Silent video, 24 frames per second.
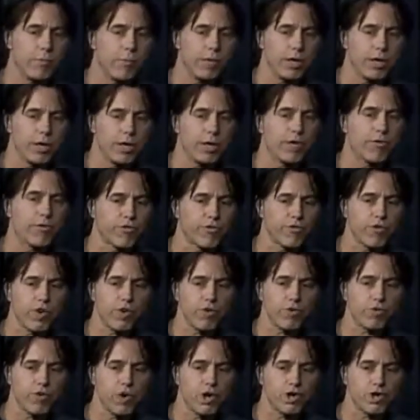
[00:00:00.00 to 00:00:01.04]
confront
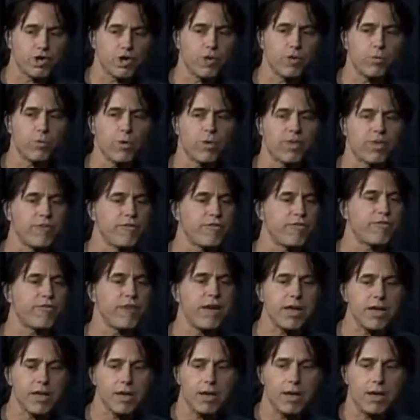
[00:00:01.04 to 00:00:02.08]
Russia with a
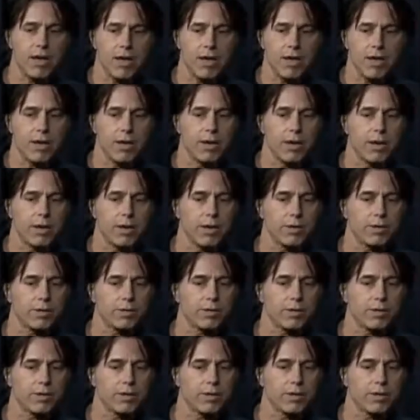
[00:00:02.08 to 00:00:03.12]
fake
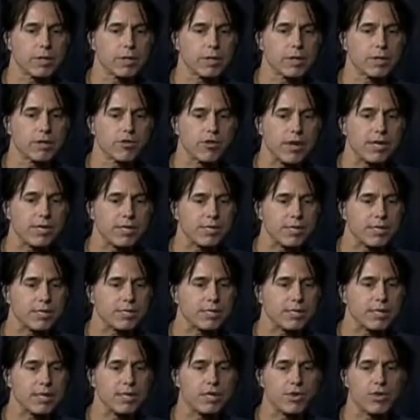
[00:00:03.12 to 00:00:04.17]
crisis
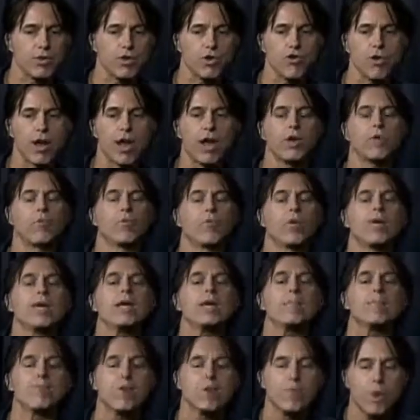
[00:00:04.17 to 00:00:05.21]
in Ukraine. We
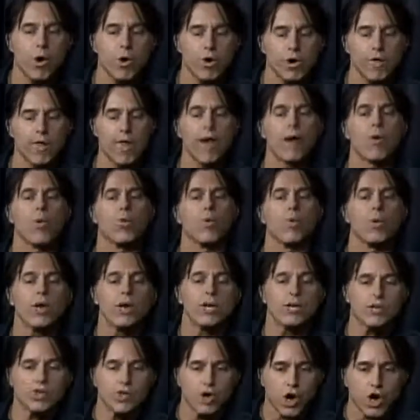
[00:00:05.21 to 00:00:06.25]
promoted that. We
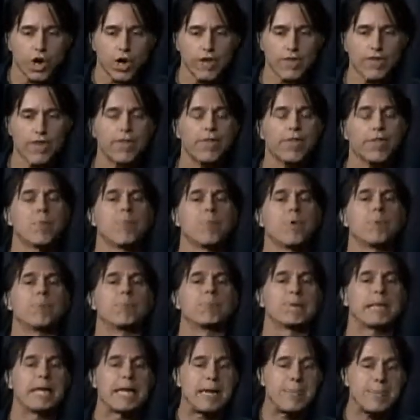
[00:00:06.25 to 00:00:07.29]
started that. We're
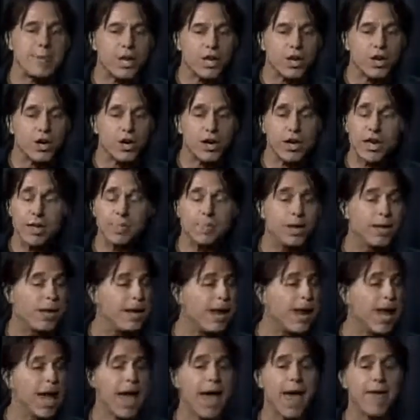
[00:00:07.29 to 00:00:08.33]
blaming it on him,
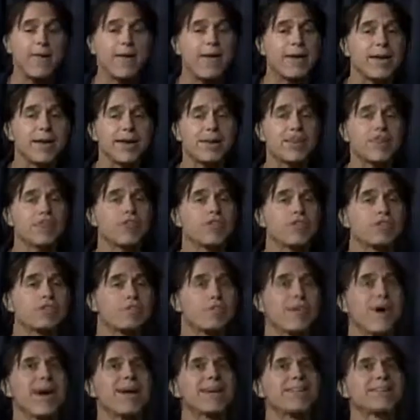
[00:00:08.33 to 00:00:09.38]
and then the
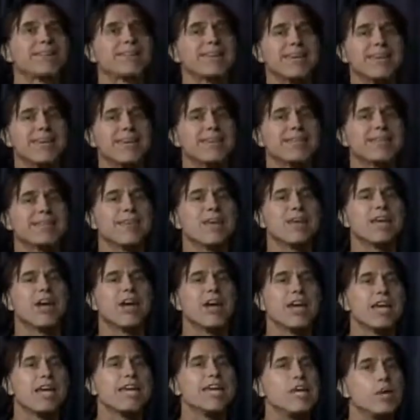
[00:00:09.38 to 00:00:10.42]
response is
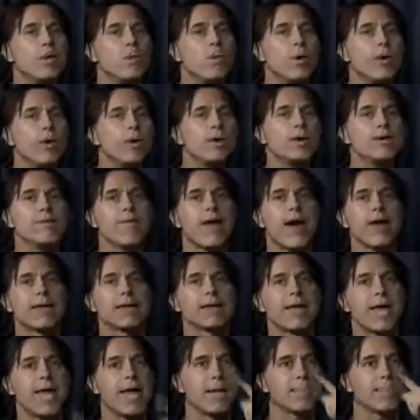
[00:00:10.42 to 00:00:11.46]
he wins that
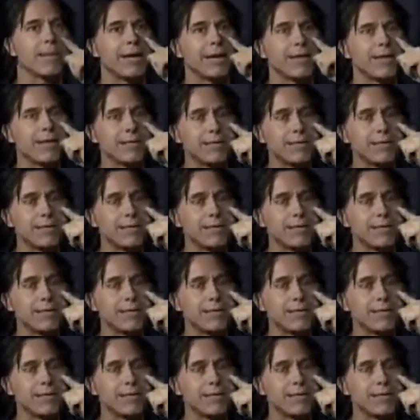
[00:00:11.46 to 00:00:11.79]
game by